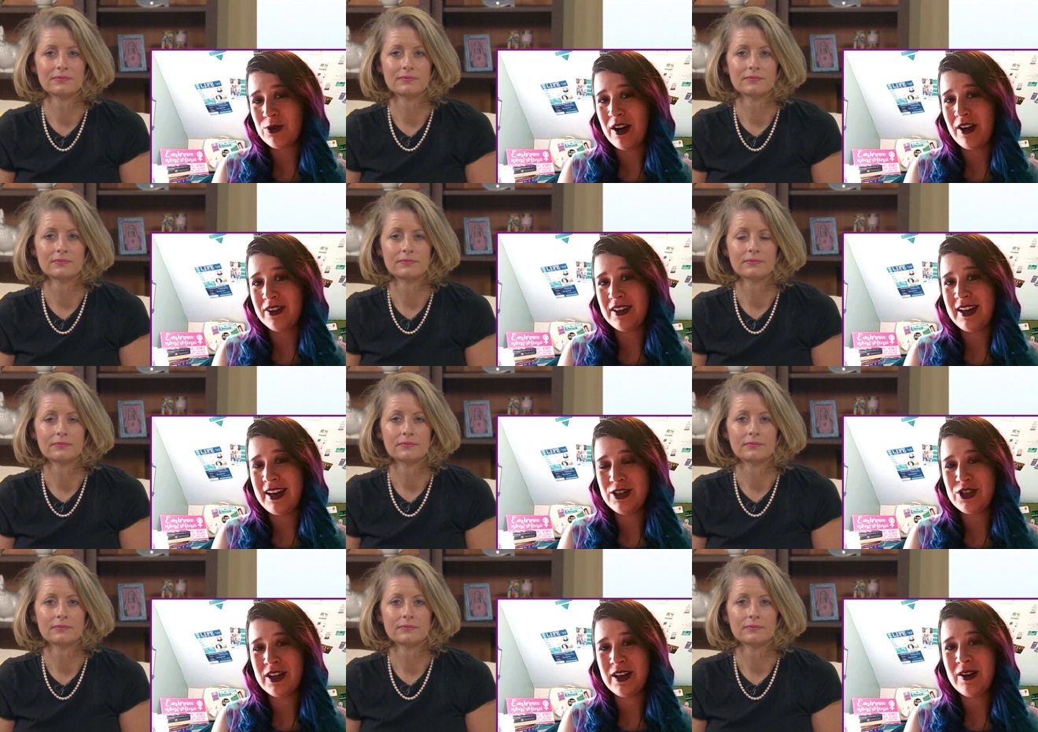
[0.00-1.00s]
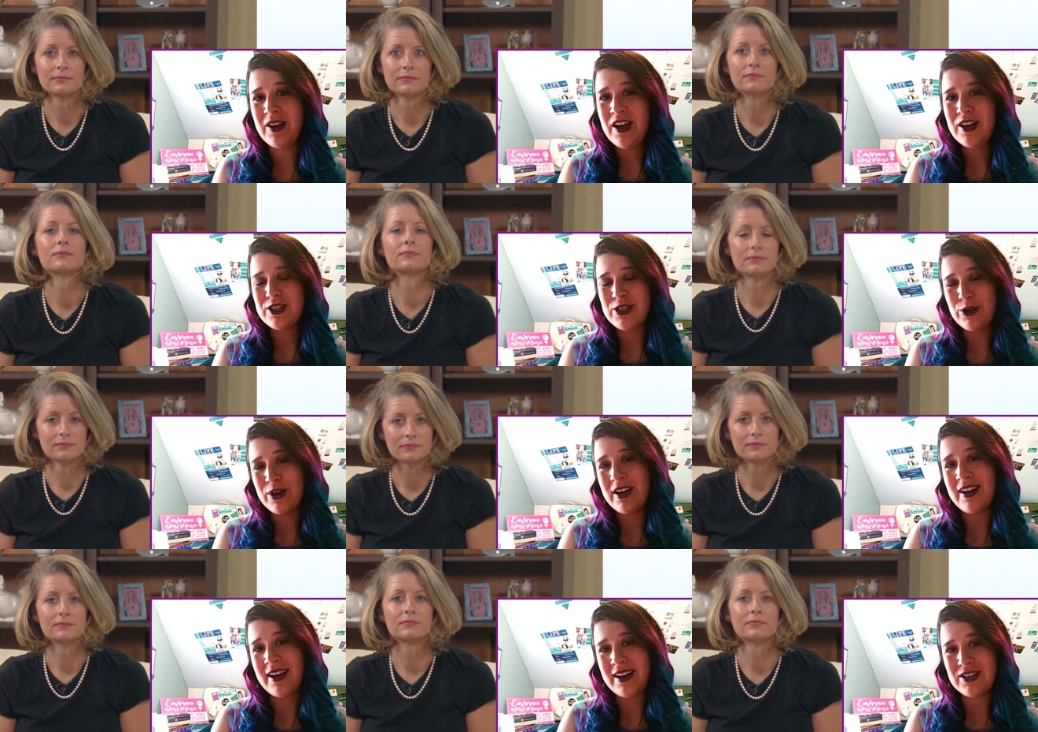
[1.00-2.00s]
Speaker 1: around the nation. So you
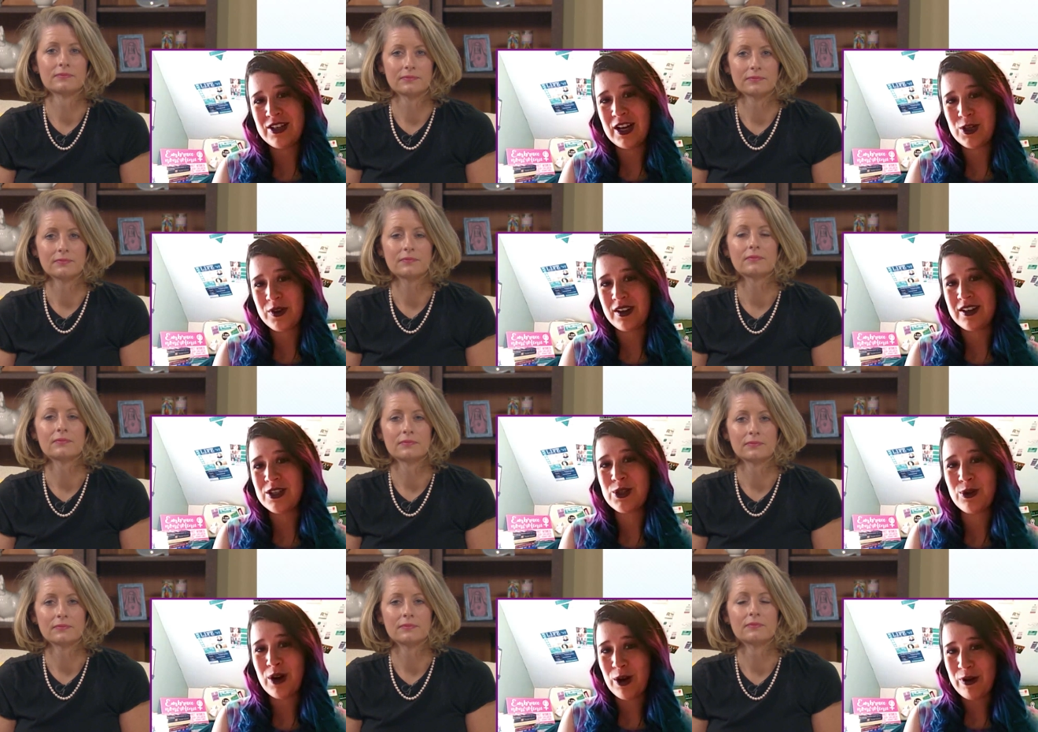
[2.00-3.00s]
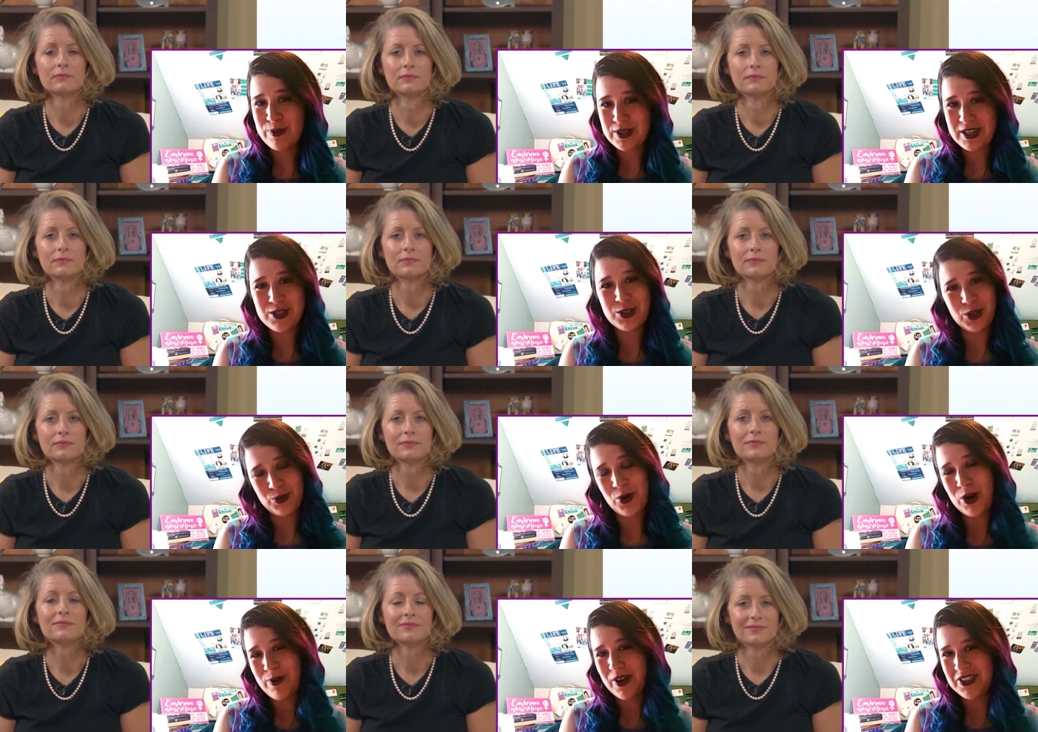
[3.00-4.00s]
can get in touch with us through our website to learn
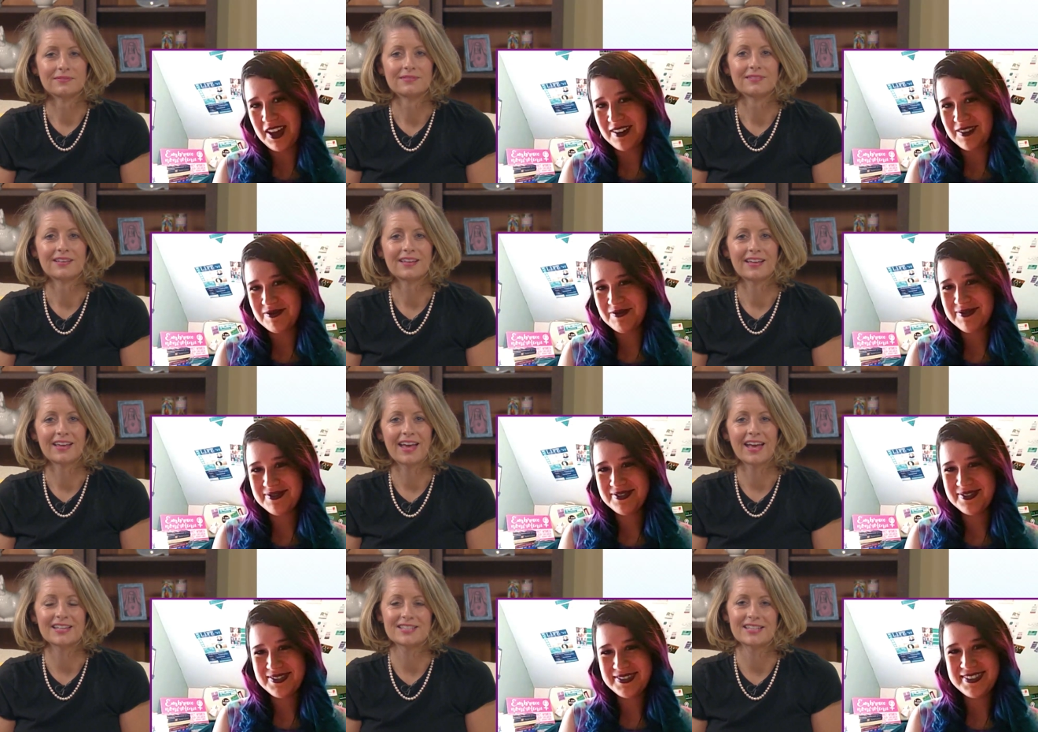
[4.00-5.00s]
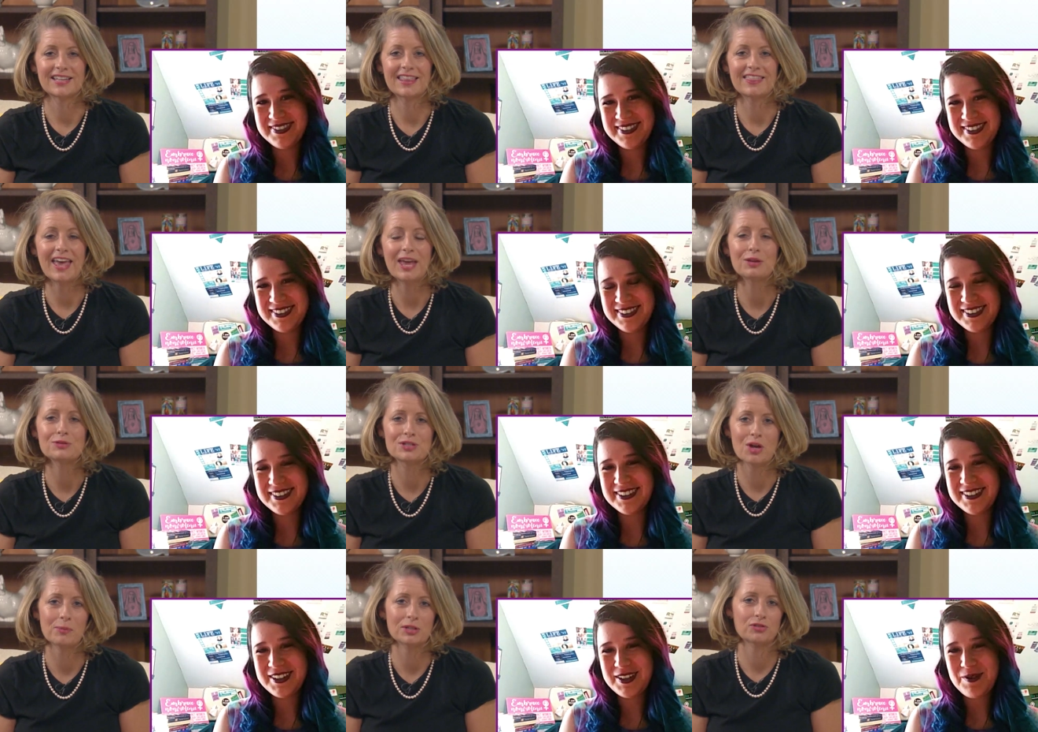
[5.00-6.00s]
more about that.
Speaker 2: Excellent. Thank you
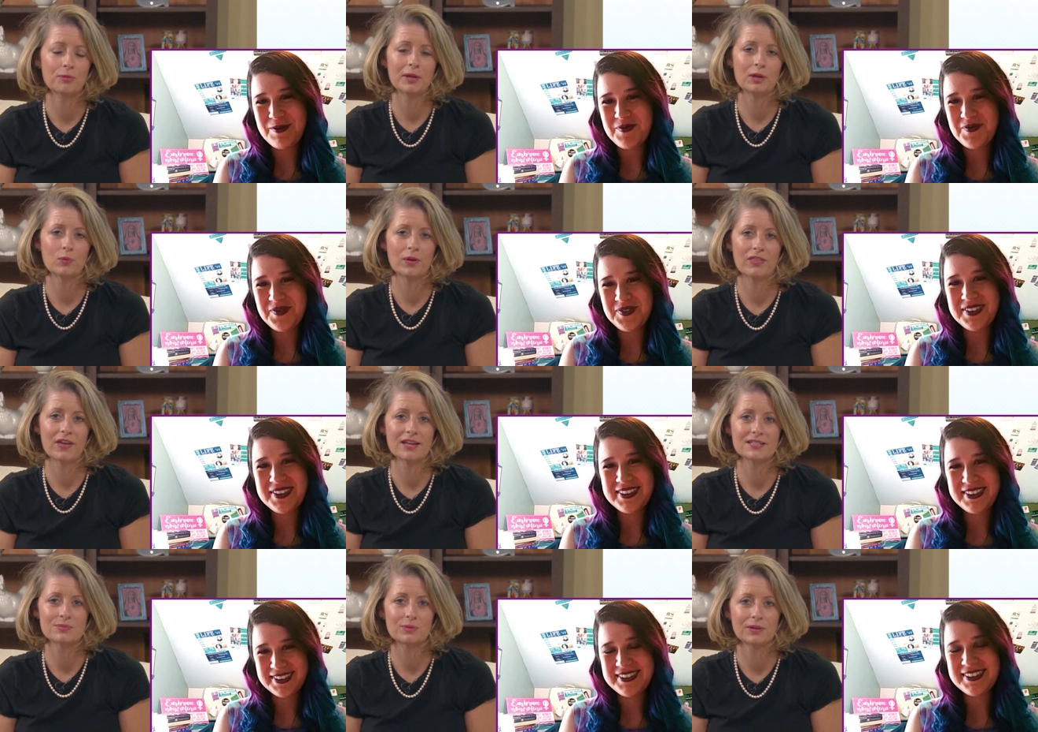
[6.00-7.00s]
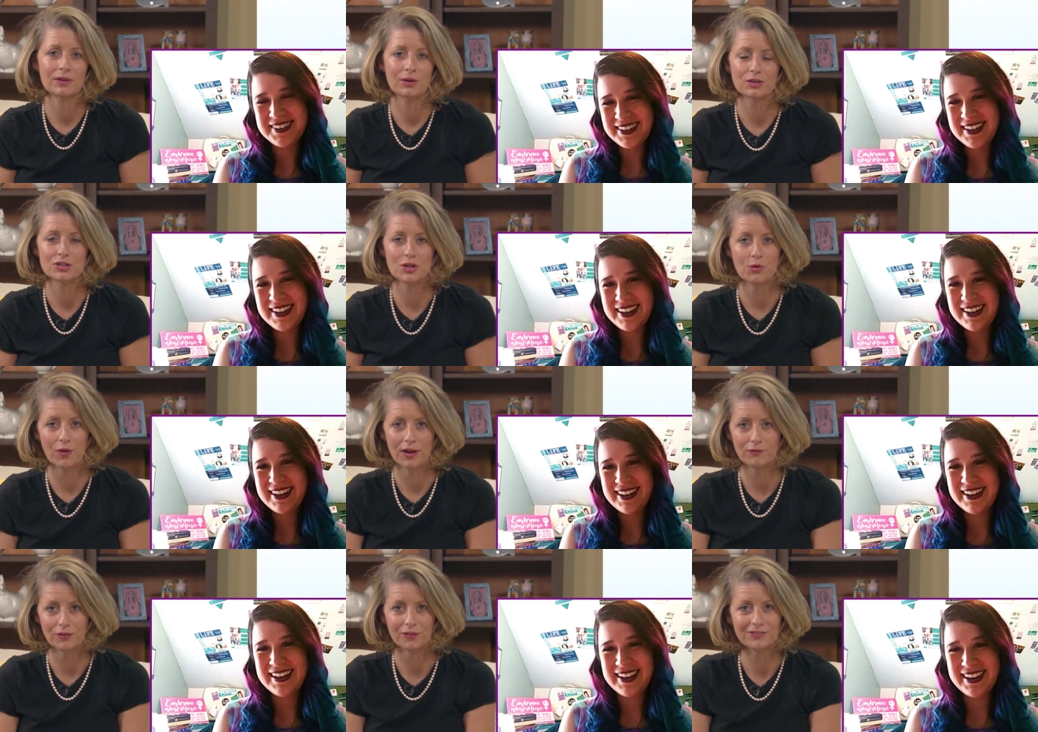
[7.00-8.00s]
so much for being with us. We are so
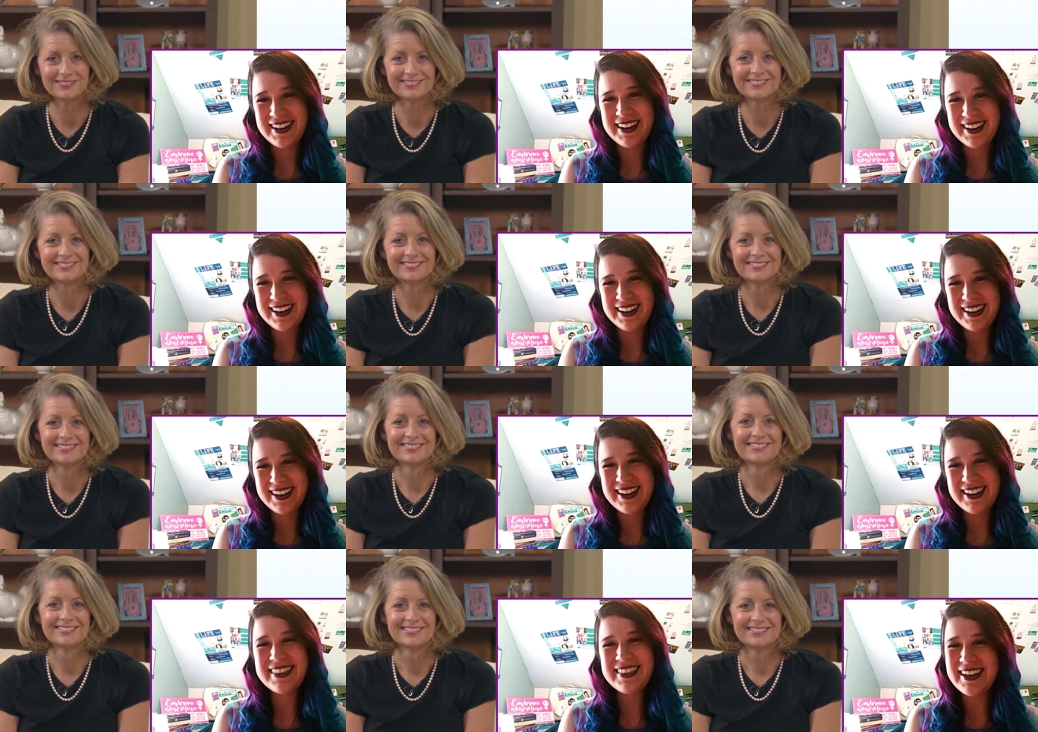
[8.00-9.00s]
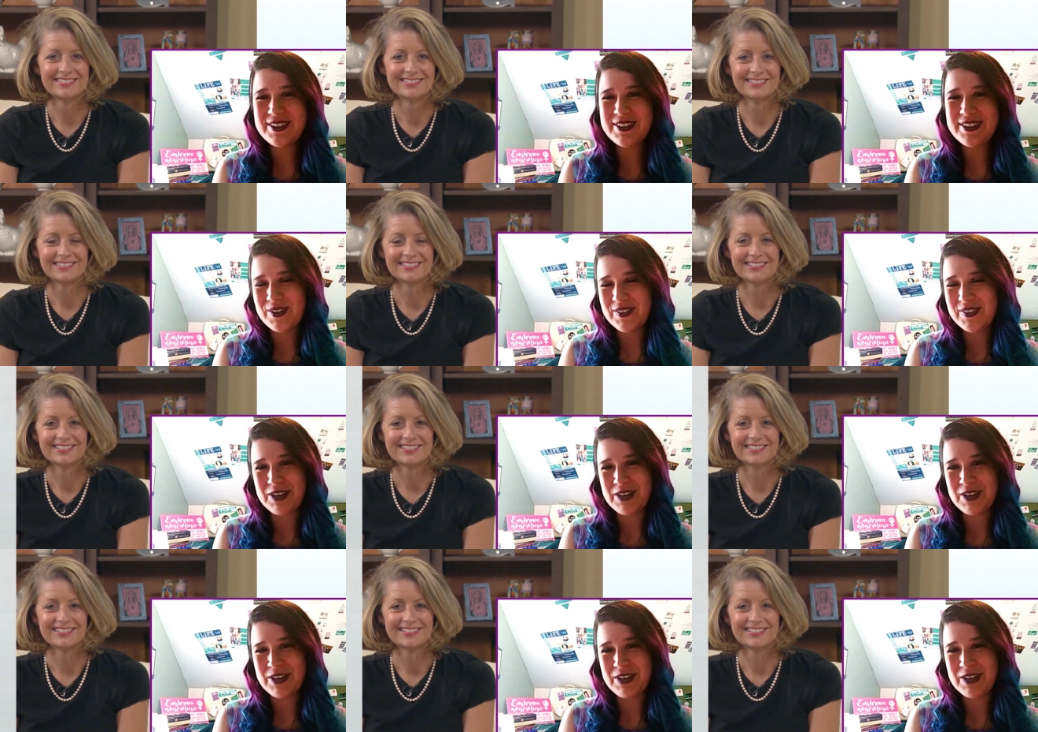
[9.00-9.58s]
grateful. Thank you so much.